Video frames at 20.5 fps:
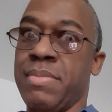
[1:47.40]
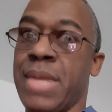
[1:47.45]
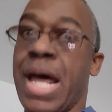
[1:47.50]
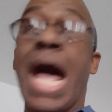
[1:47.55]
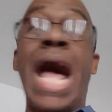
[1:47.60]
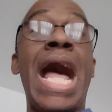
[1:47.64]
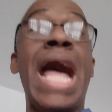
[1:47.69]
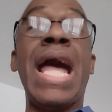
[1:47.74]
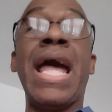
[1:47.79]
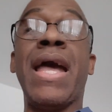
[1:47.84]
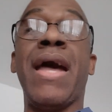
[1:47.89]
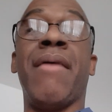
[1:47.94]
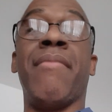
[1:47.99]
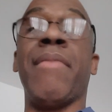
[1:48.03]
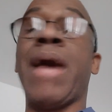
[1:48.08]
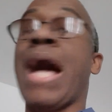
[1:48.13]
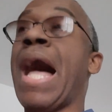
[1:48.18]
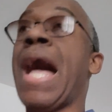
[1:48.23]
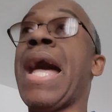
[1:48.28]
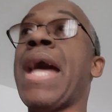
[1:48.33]
I
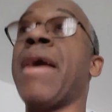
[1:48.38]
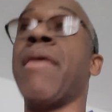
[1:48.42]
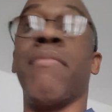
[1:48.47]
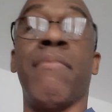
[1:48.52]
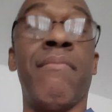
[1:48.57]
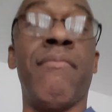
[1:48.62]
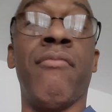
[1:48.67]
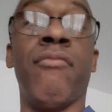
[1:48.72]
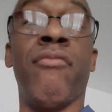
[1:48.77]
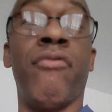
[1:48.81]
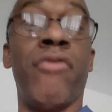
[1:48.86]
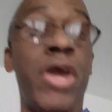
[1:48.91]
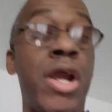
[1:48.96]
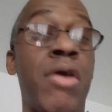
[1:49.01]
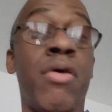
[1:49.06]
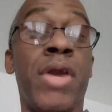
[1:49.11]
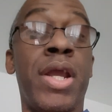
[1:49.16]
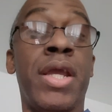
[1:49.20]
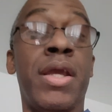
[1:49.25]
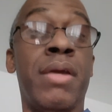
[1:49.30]
am I am
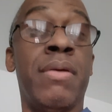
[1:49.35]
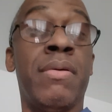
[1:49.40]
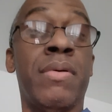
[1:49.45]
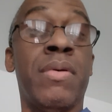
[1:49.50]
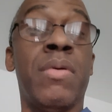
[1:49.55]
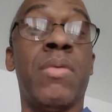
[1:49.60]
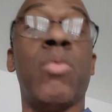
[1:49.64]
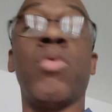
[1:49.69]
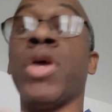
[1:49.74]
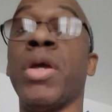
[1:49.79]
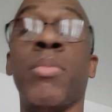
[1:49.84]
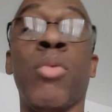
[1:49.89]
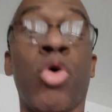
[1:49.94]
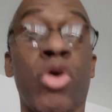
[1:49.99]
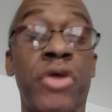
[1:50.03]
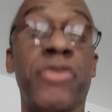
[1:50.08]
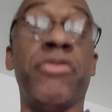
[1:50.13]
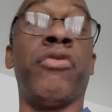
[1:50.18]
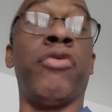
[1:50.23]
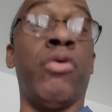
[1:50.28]
very
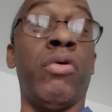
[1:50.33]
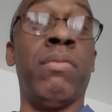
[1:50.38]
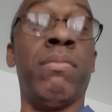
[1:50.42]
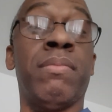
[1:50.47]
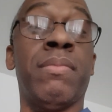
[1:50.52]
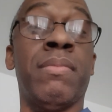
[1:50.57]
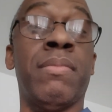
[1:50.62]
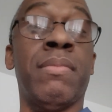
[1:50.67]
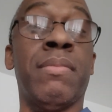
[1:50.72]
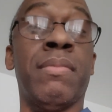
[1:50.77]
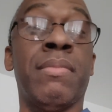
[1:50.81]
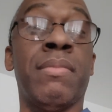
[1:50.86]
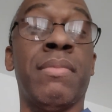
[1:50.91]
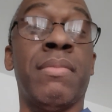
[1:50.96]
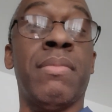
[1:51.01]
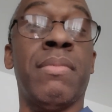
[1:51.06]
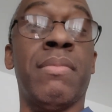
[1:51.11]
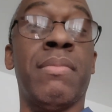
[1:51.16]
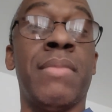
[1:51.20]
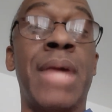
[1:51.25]
remorseful.
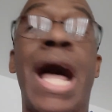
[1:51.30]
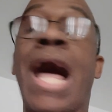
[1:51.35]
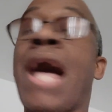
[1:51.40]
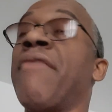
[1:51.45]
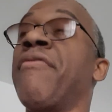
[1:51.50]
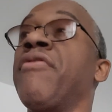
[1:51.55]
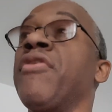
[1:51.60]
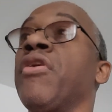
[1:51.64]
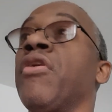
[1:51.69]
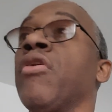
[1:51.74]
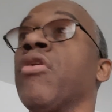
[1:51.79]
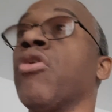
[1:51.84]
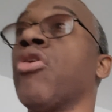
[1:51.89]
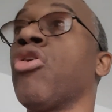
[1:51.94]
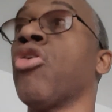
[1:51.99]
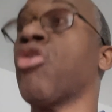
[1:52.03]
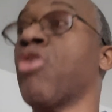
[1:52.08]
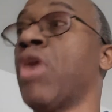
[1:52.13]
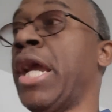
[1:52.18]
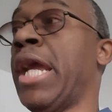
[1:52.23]
I feel
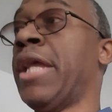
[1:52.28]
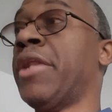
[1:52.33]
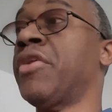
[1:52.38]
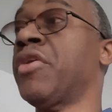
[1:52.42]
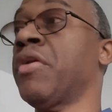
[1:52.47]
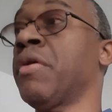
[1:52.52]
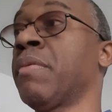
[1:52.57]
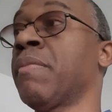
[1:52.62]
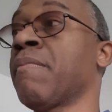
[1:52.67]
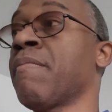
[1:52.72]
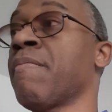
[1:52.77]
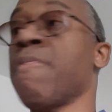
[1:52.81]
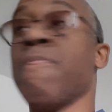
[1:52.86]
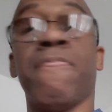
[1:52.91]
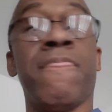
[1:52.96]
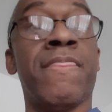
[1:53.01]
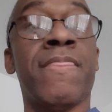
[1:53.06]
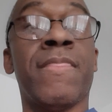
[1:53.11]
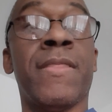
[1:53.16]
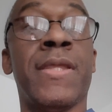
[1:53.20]
great,
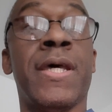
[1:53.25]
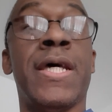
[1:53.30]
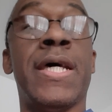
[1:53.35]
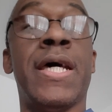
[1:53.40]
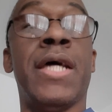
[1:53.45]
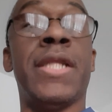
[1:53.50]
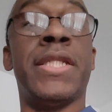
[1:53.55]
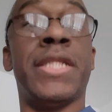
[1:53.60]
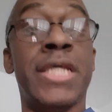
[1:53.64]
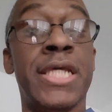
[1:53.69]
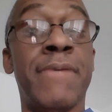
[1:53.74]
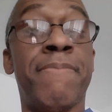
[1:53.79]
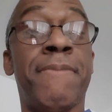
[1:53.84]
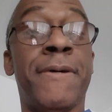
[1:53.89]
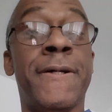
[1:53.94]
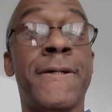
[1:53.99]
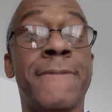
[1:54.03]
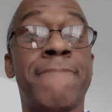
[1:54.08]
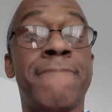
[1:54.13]
deep,